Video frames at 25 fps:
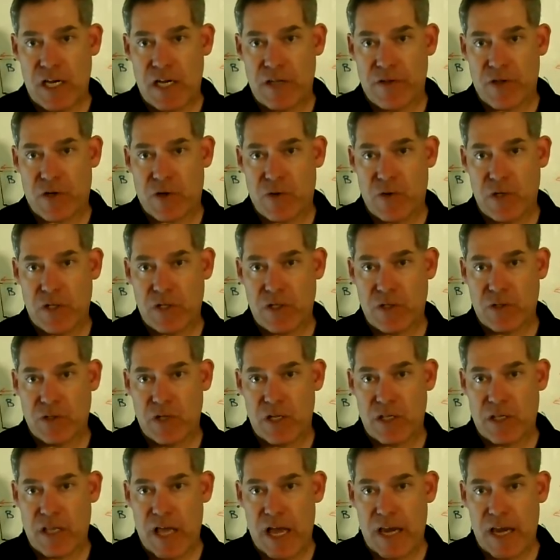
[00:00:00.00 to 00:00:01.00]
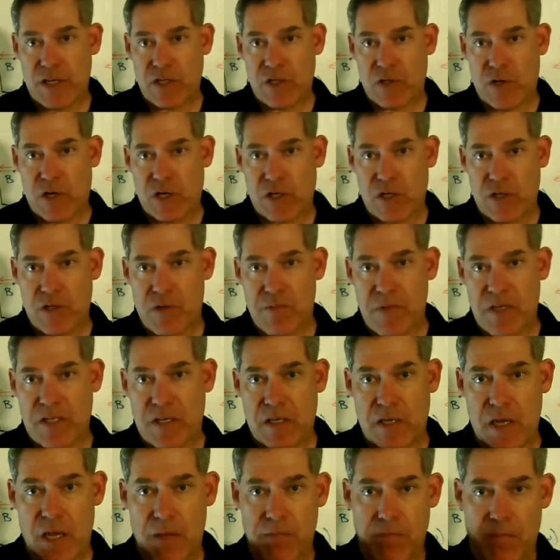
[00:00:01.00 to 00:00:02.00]
the crystal and lattice structure of
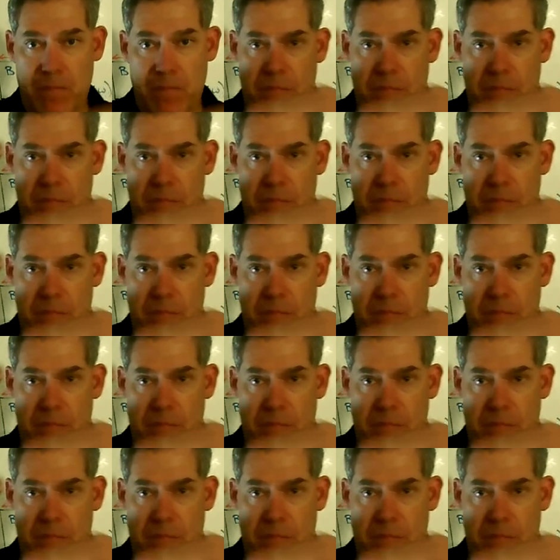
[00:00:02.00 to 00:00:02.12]
the